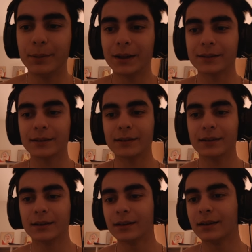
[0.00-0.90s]
but
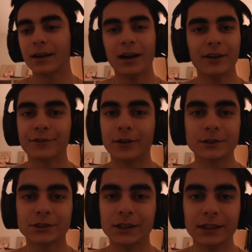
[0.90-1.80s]

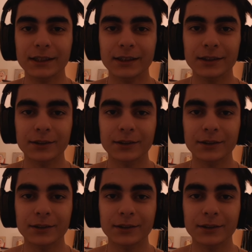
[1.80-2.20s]
unfortunately